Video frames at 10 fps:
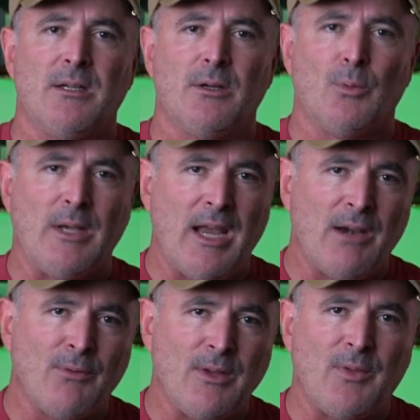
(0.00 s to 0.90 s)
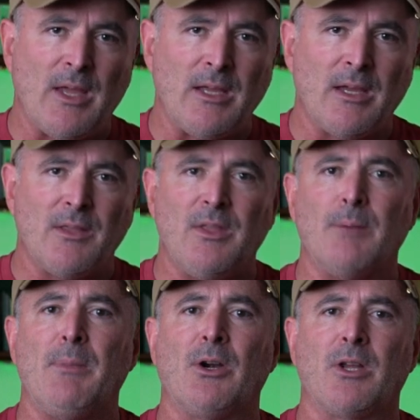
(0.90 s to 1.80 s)
when everything the
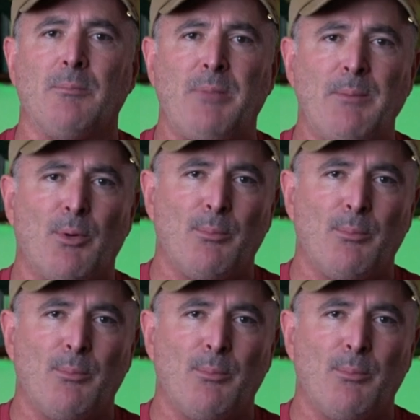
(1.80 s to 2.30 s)
American people